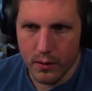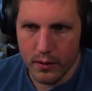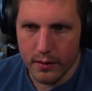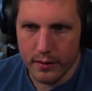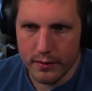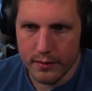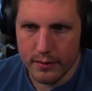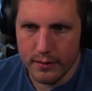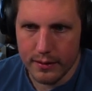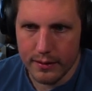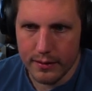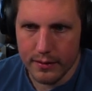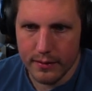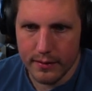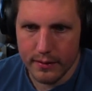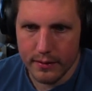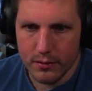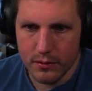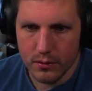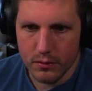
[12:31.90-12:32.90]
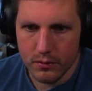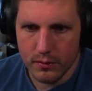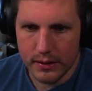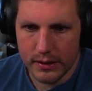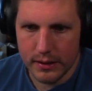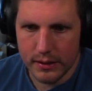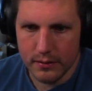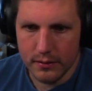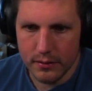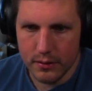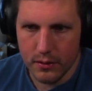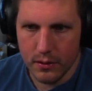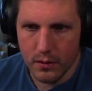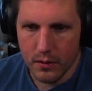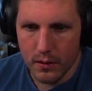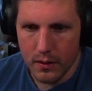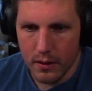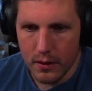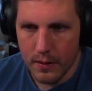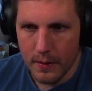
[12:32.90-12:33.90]
let's see, so we need 2.
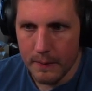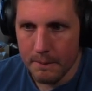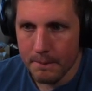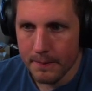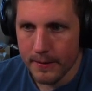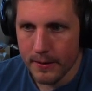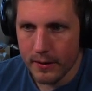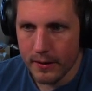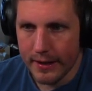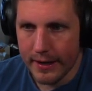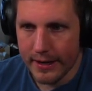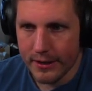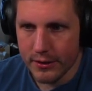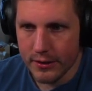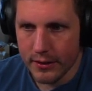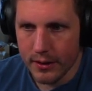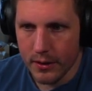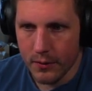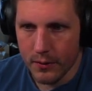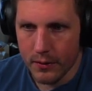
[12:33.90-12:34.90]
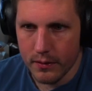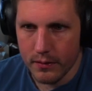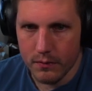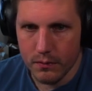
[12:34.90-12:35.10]
You could actually go,